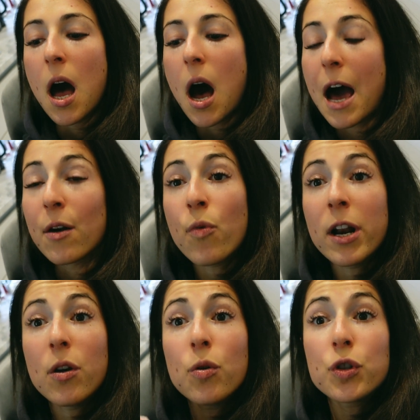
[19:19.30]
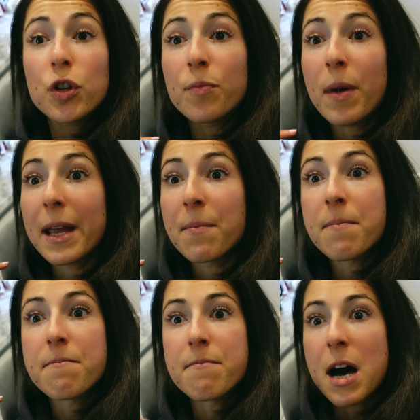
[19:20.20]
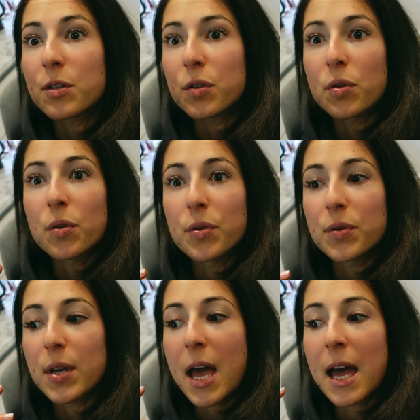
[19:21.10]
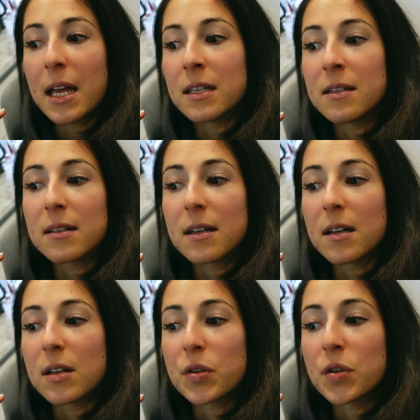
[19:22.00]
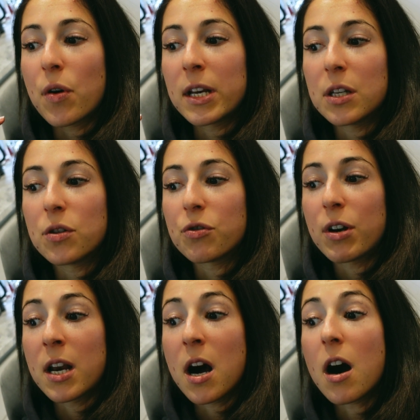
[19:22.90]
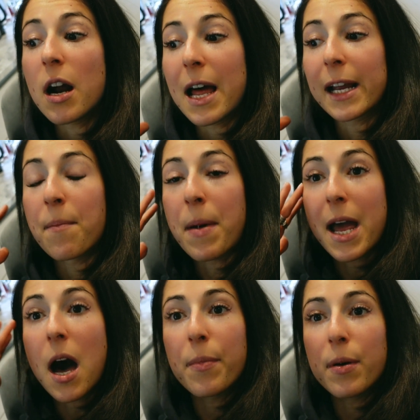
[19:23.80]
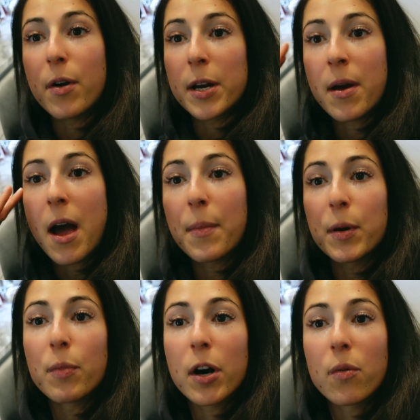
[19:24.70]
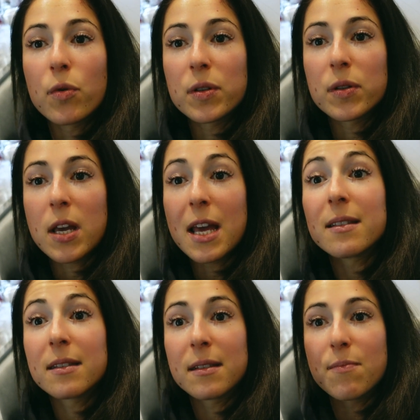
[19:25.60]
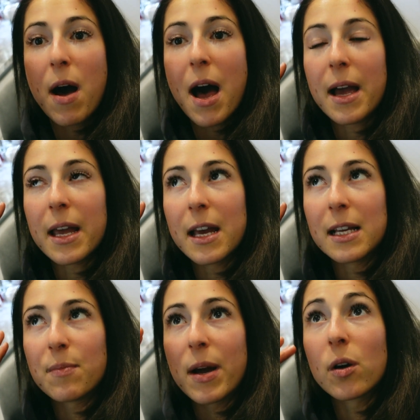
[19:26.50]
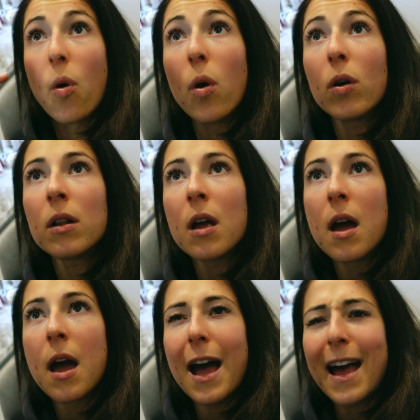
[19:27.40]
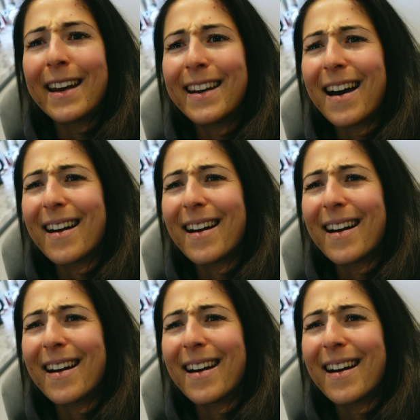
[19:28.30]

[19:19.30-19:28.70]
I don't want to lose all my muscles, and so I need to train hard. Like my upper body was, it's my goal, and